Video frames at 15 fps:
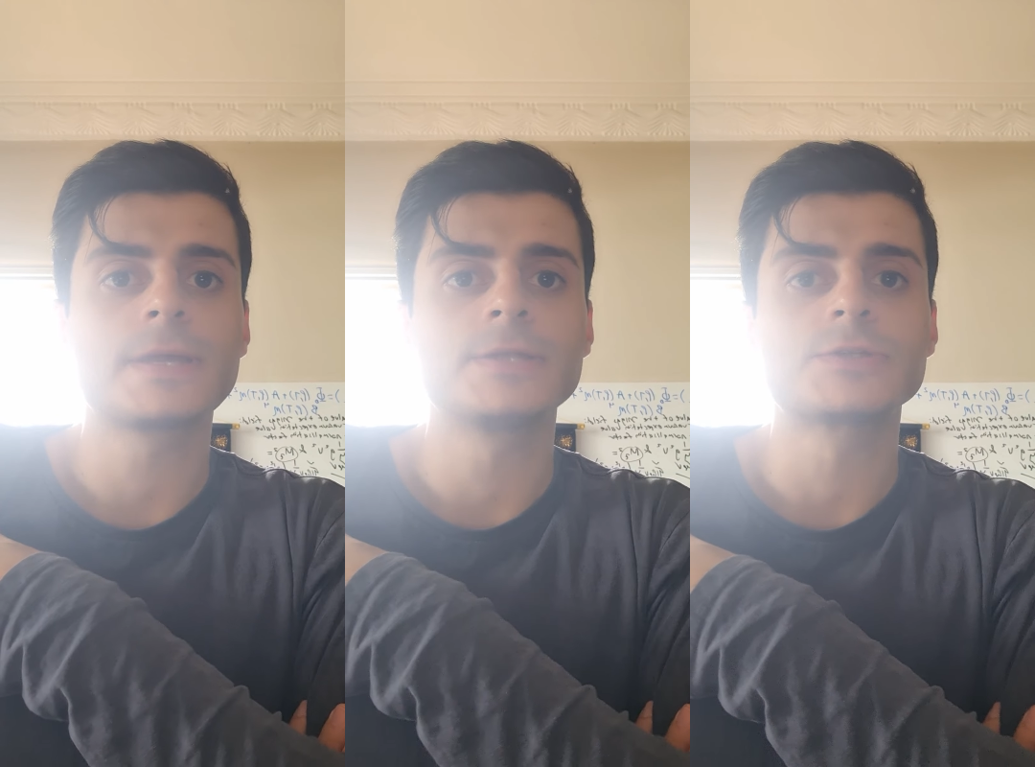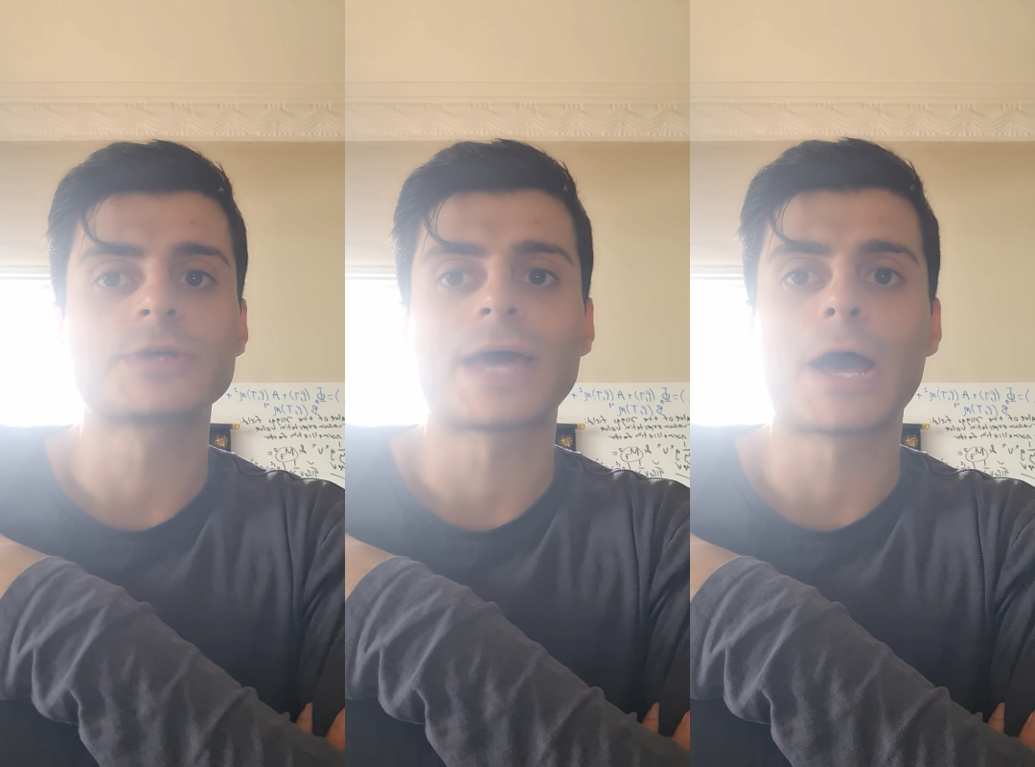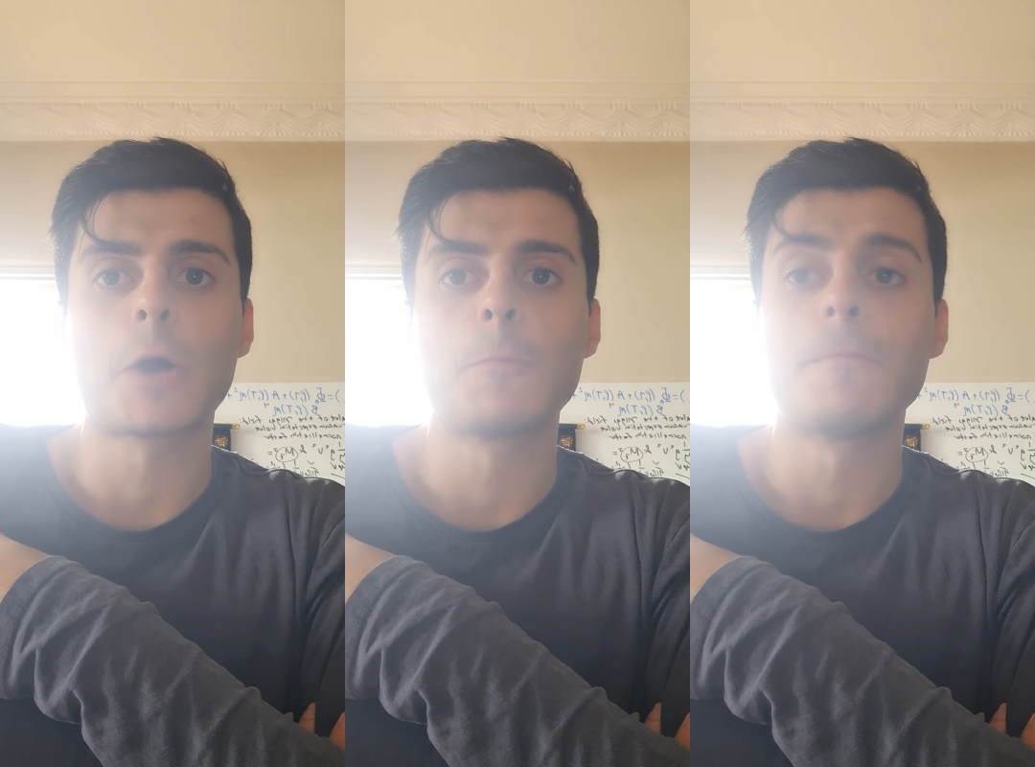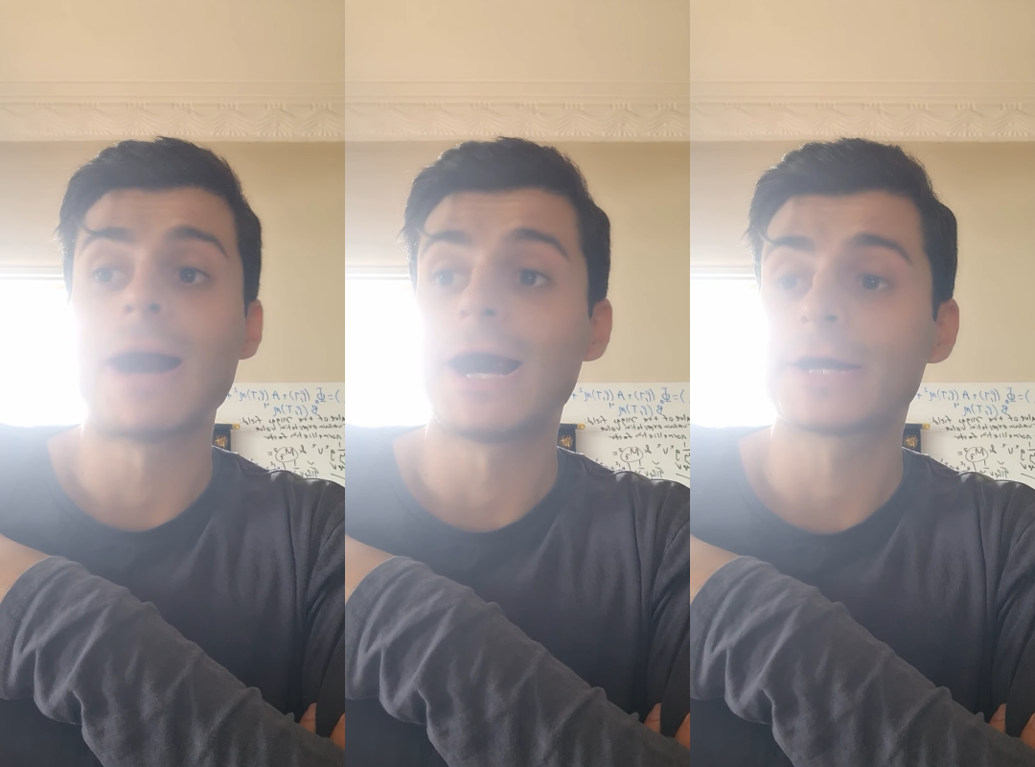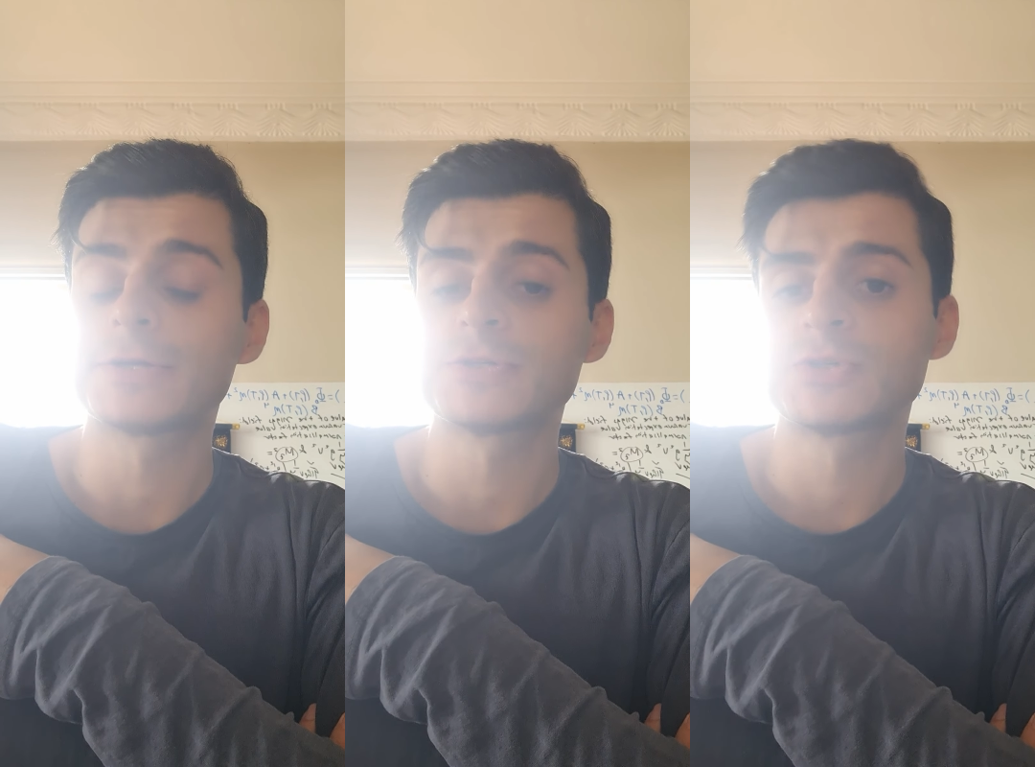into how
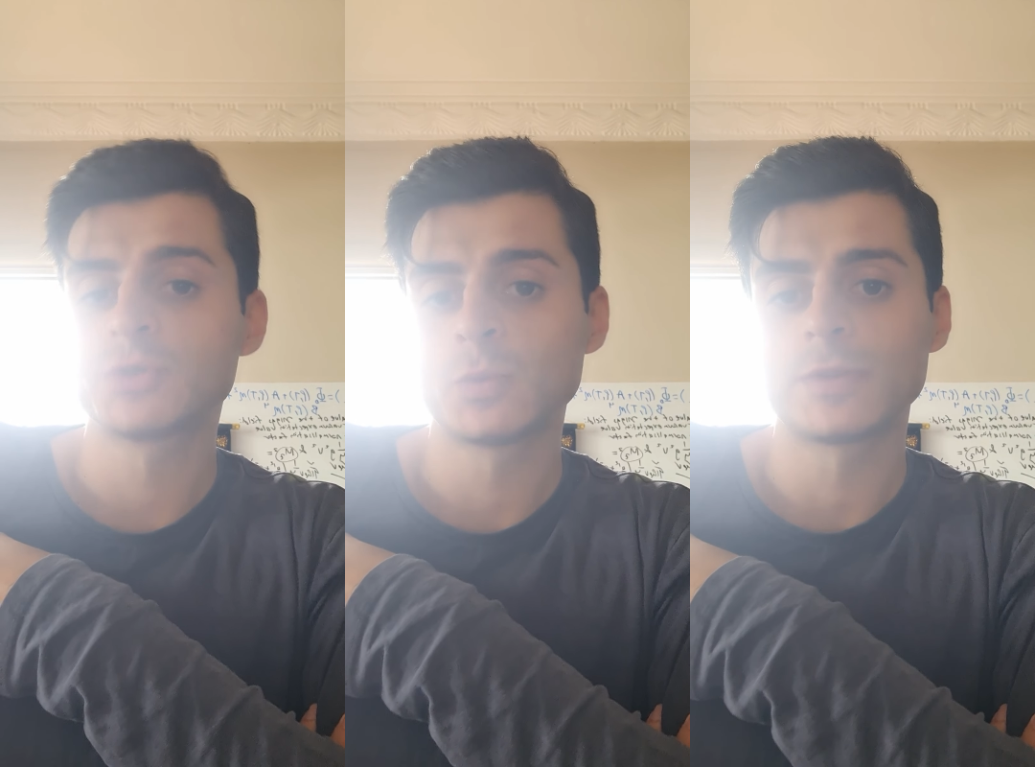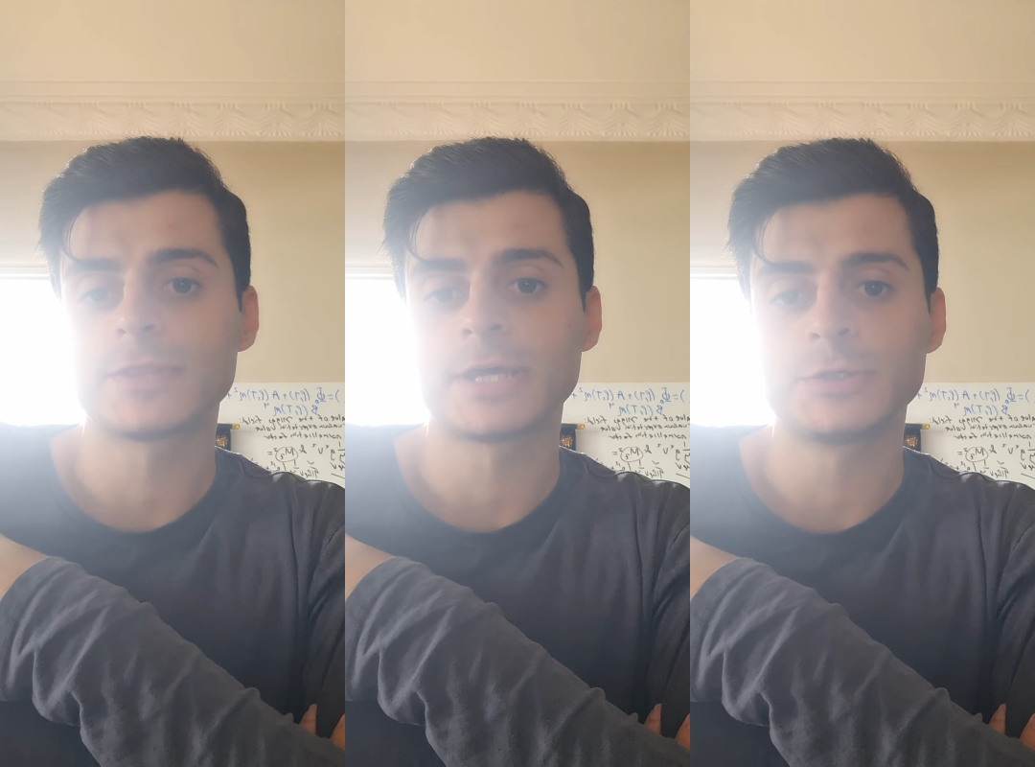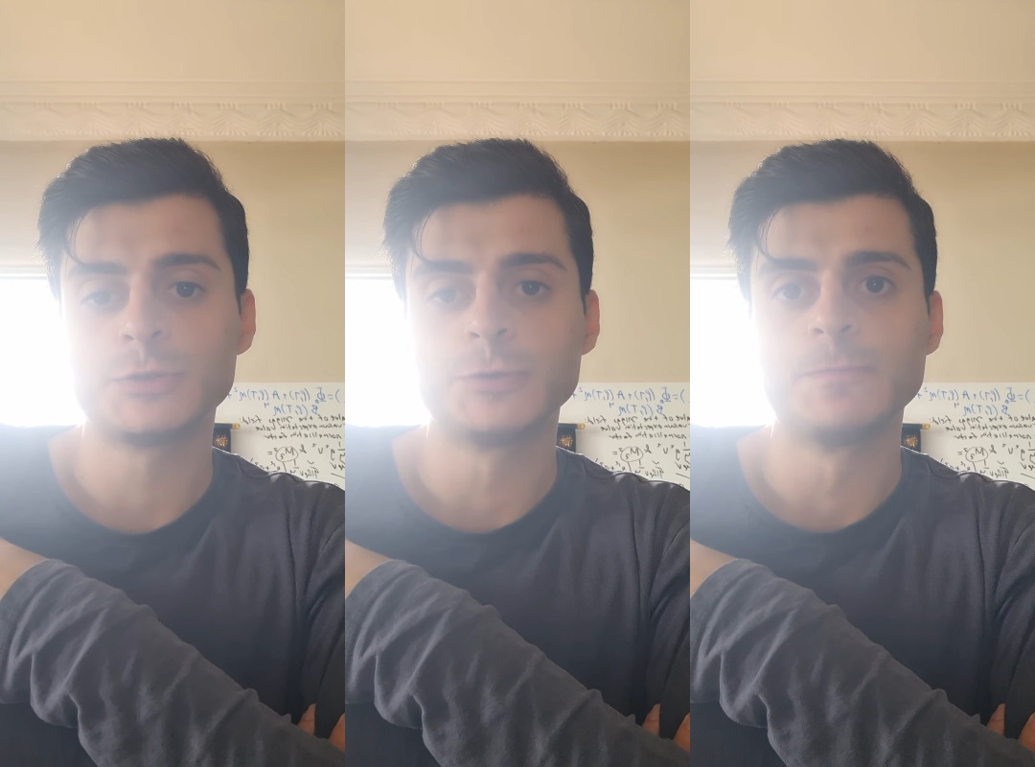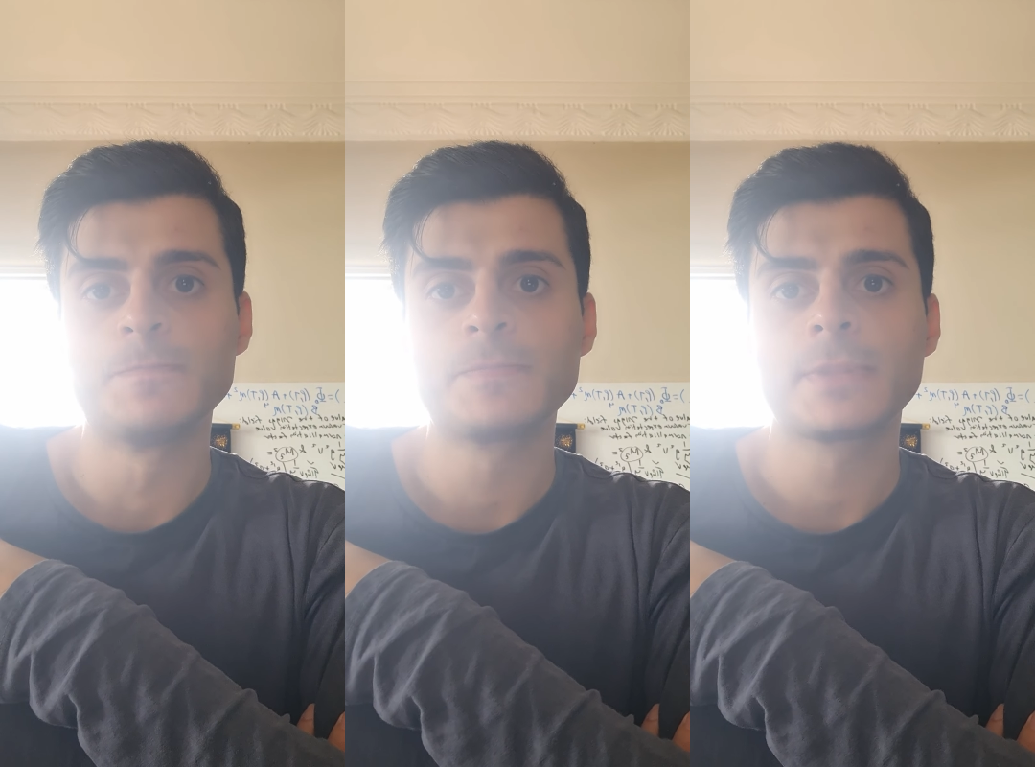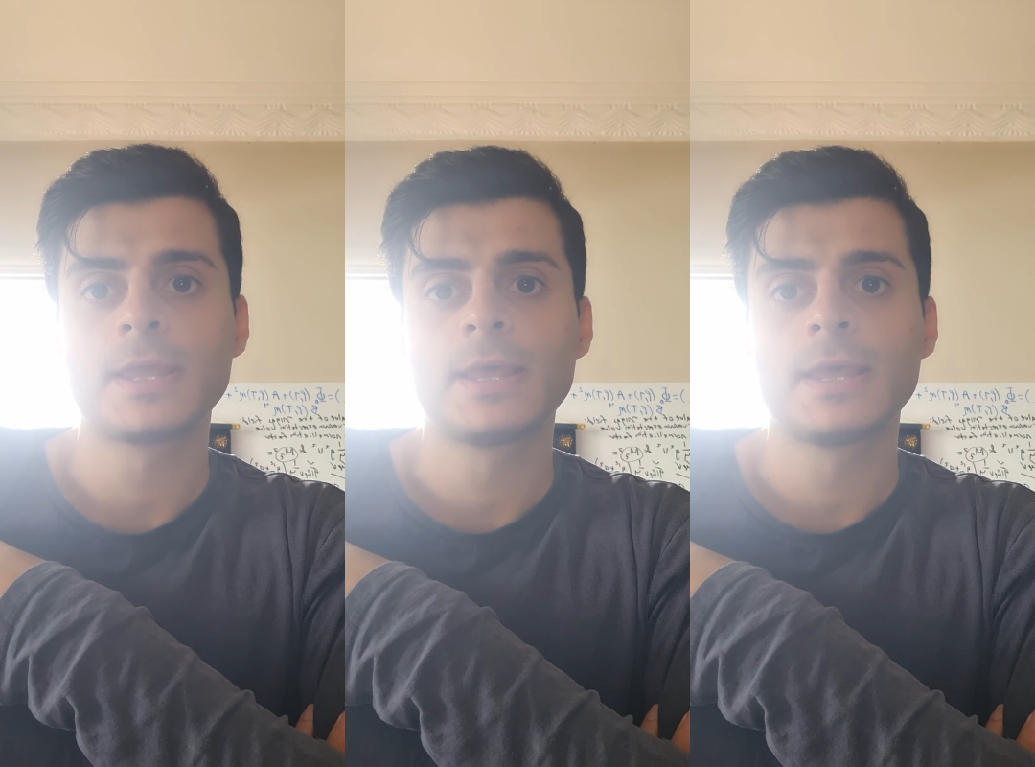markers do what they do,